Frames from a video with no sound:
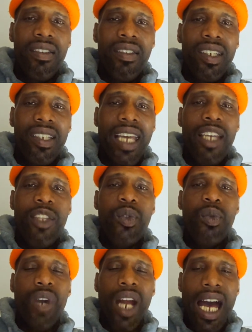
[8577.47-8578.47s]
They
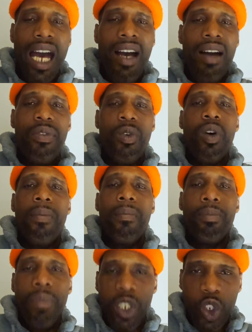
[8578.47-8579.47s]
thrive
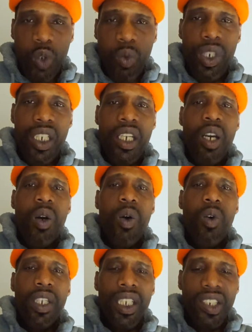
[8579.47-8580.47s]
on misery
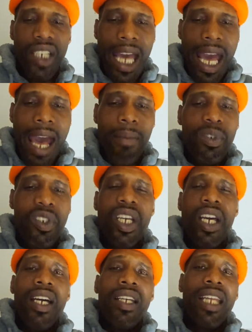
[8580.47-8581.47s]
on these apps.
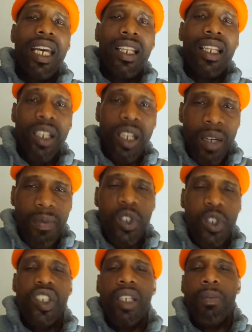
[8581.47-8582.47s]
They love
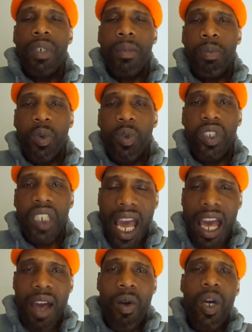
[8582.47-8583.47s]
to see people
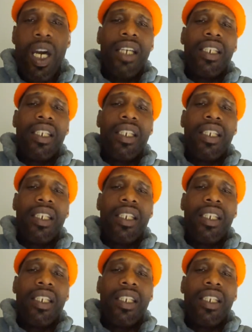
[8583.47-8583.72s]
down.